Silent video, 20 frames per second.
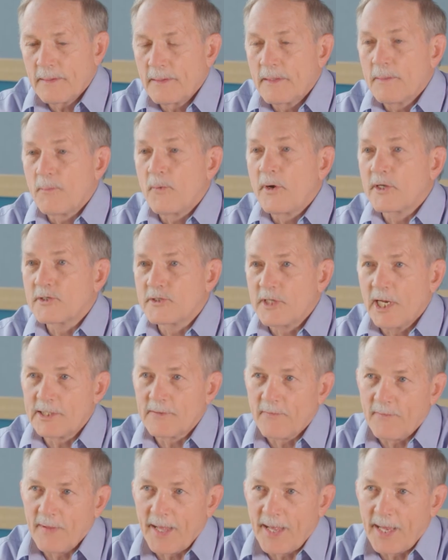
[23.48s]
The Marine
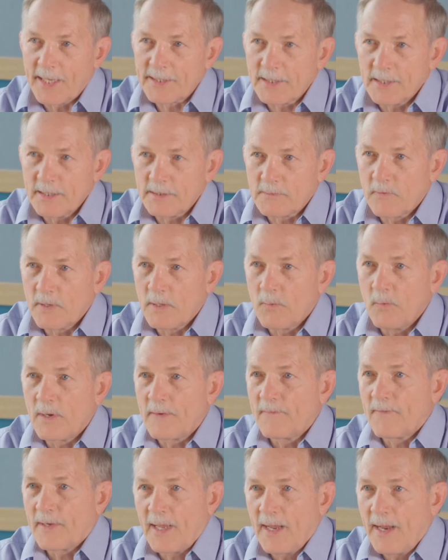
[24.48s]
Exchange of Alaska is really
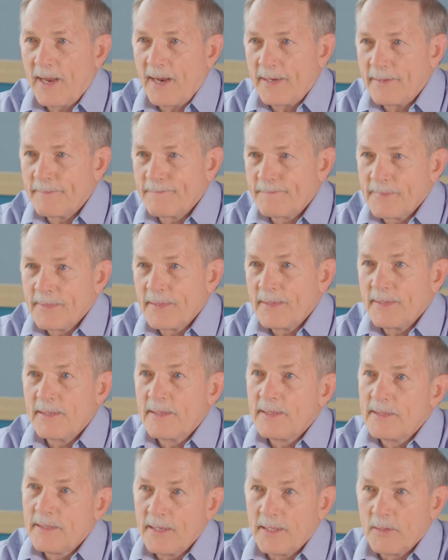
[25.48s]
one of a kind
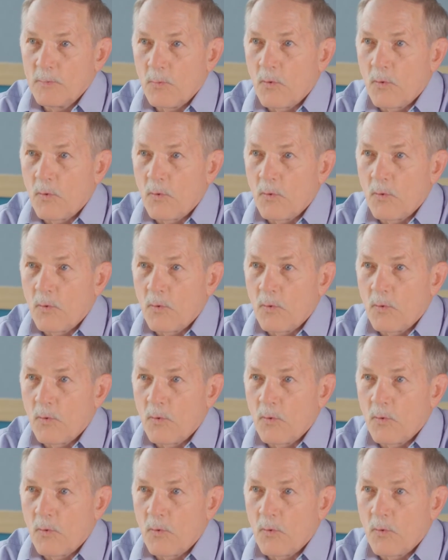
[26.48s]
in the